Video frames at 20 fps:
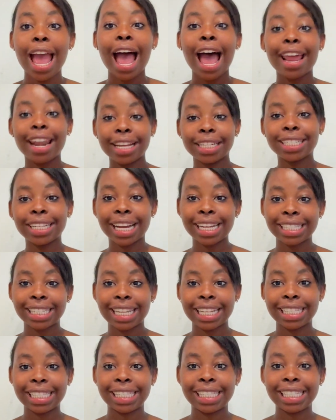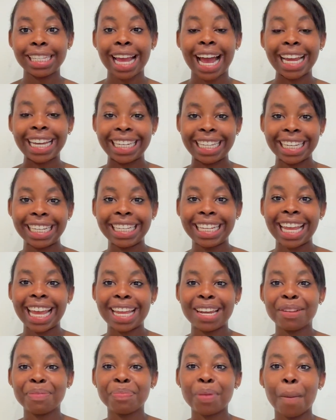And as you guys can see, I did
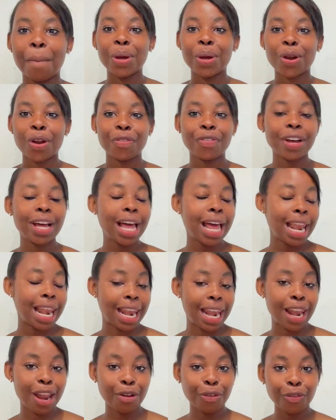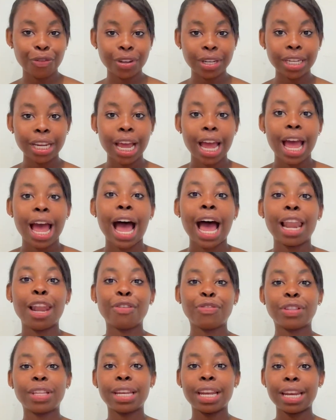get a of a lift. I
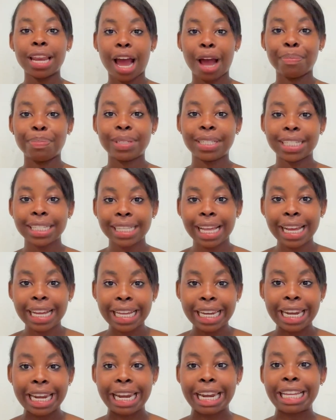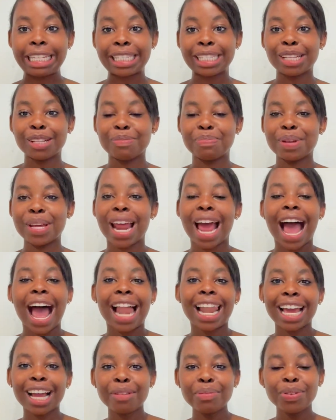lifted it up just like a little bit.
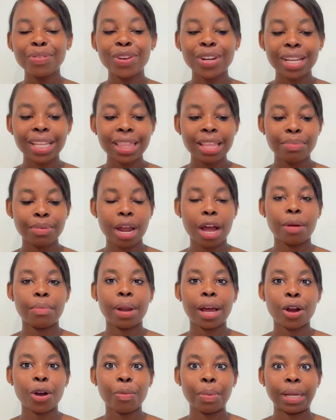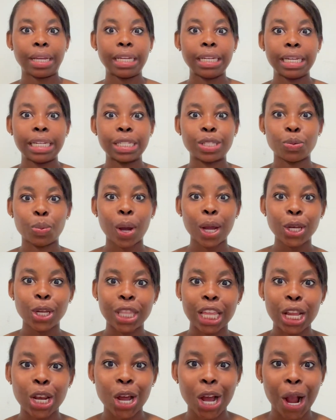Like I'm even lifting them now, I'm like, oh my goodness, why
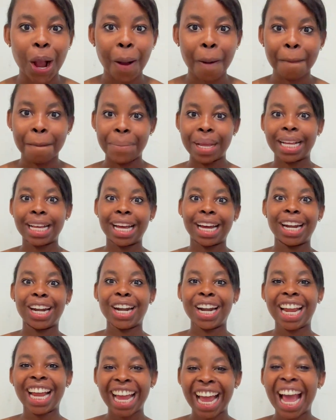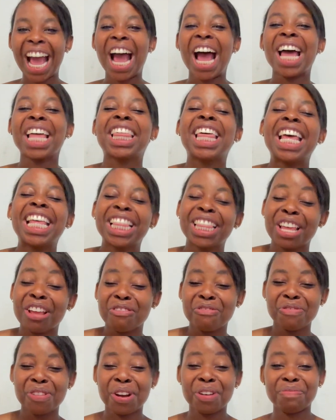do they look bigger than
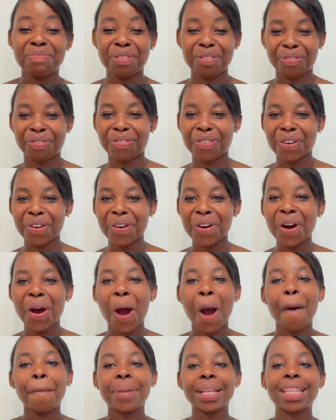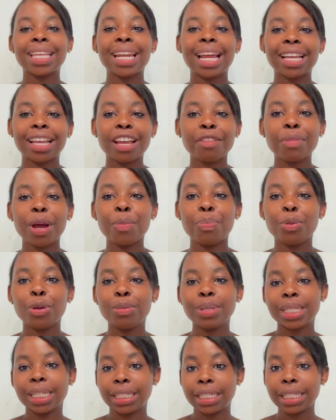they were before? But then I gave my
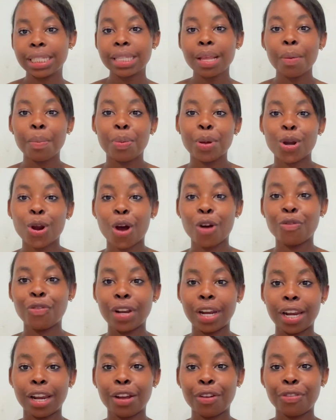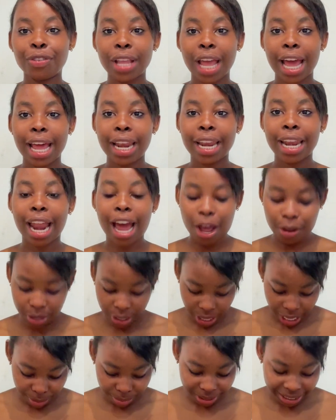boobs just a bit of a lift, and now
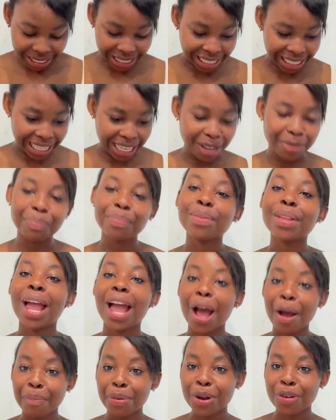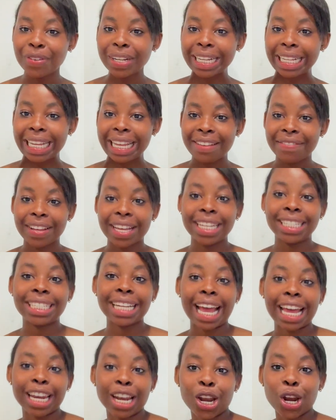you're able to see a bit of a cleavage
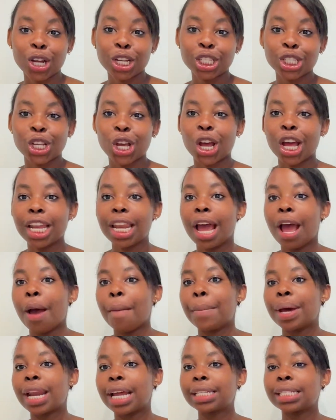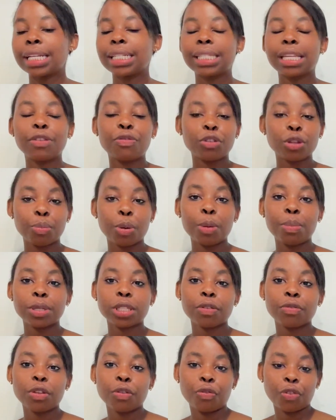and looks good. But as I said, for the
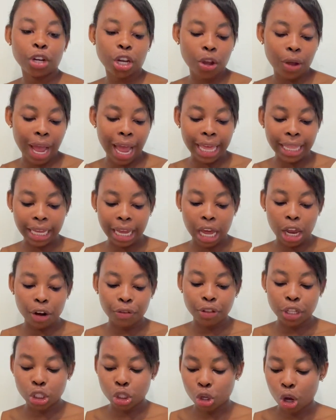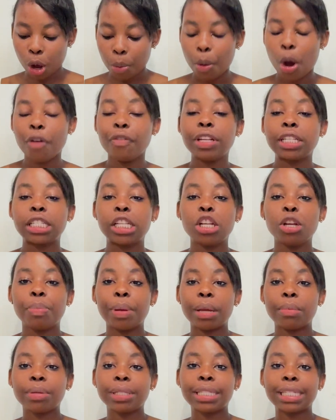purpose of the video and the color of the top, obviously you'll
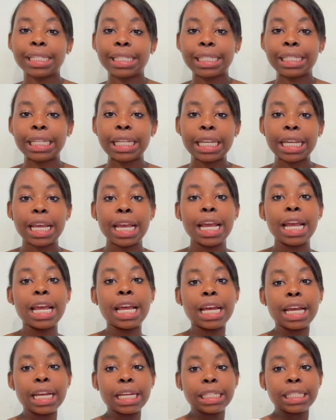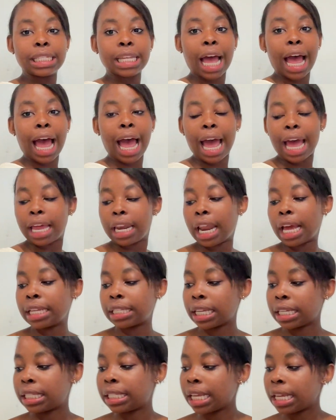be able to see it. And
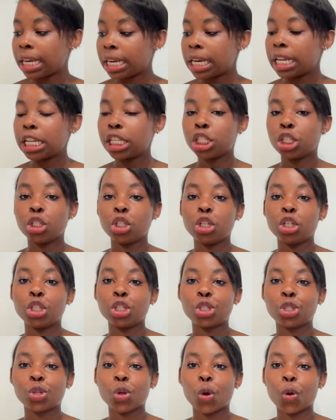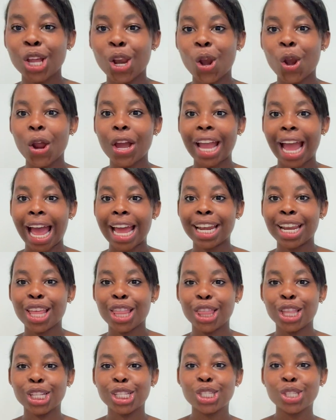as I said, it is new. So look at
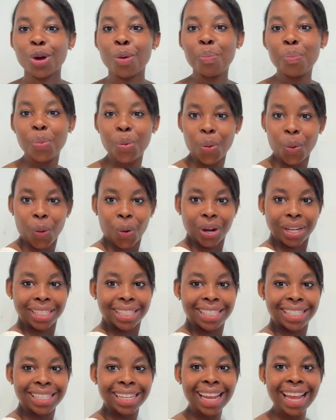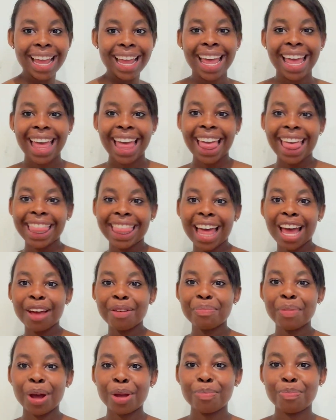the support
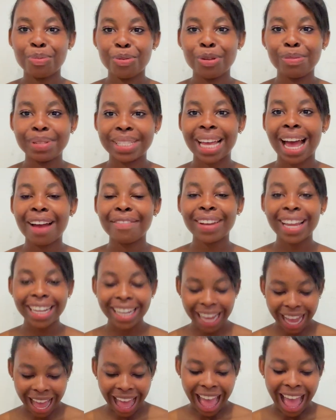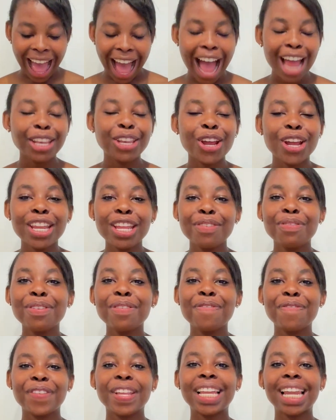that my boobs have. Like I don't
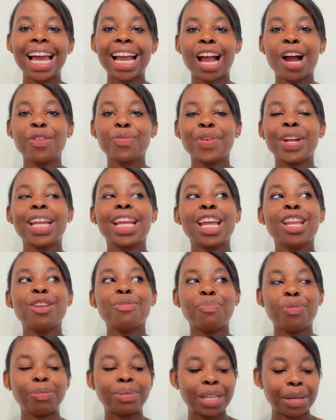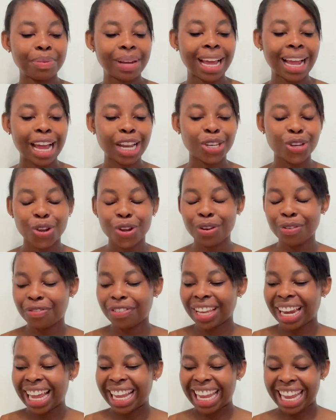even feel like I'm wearing any boob tape. Like I don't
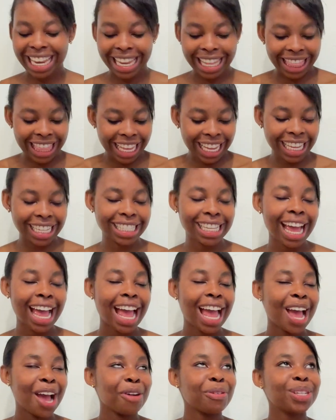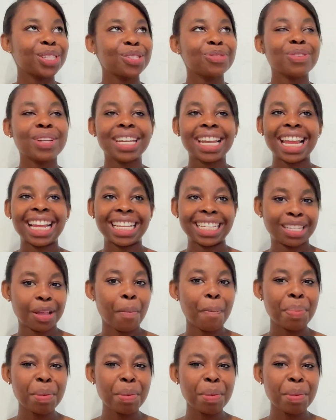feel like anything is, what's the word in English?